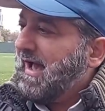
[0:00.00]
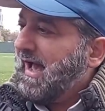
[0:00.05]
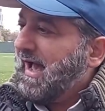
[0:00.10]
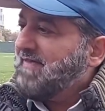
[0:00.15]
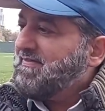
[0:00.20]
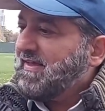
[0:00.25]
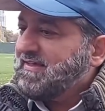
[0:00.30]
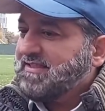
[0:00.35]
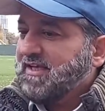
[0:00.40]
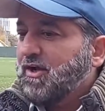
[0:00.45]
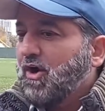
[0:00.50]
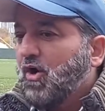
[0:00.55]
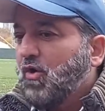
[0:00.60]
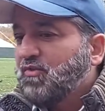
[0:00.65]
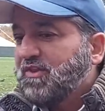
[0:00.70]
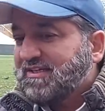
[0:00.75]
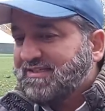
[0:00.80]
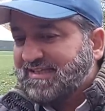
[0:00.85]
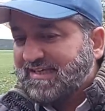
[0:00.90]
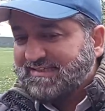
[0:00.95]
And they're saying,
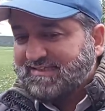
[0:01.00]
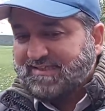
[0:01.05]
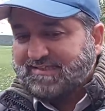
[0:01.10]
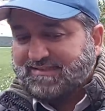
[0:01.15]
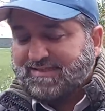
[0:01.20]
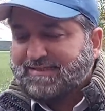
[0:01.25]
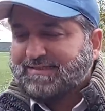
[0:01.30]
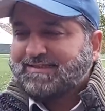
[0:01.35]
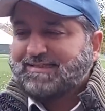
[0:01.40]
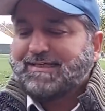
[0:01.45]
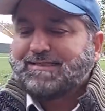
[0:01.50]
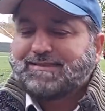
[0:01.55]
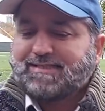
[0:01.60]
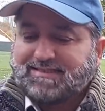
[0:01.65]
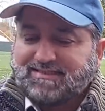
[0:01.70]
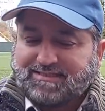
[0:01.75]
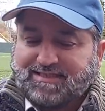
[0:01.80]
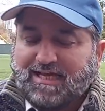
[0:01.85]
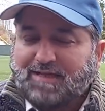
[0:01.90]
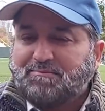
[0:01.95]
the
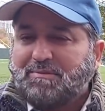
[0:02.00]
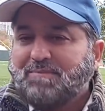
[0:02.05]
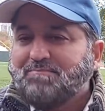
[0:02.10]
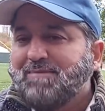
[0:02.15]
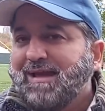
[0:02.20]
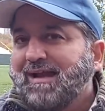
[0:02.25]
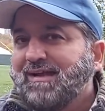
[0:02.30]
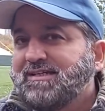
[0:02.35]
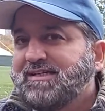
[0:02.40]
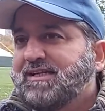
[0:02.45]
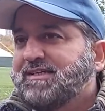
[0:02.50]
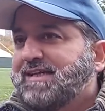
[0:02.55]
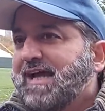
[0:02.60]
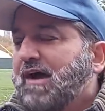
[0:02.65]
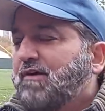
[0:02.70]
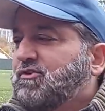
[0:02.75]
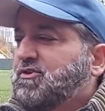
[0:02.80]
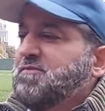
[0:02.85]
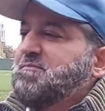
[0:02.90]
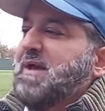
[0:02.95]
scissors can be melted
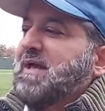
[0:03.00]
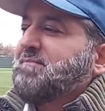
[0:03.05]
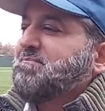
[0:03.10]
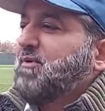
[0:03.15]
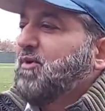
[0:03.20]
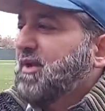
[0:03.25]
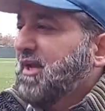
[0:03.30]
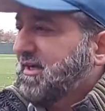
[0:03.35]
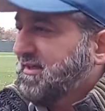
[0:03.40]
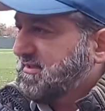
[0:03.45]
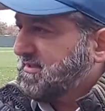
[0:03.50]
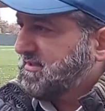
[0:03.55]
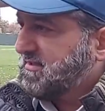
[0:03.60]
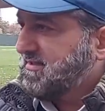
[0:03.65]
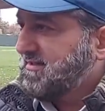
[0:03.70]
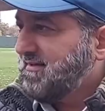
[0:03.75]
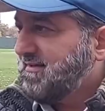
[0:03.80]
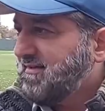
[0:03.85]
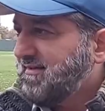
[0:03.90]
down to make bullets.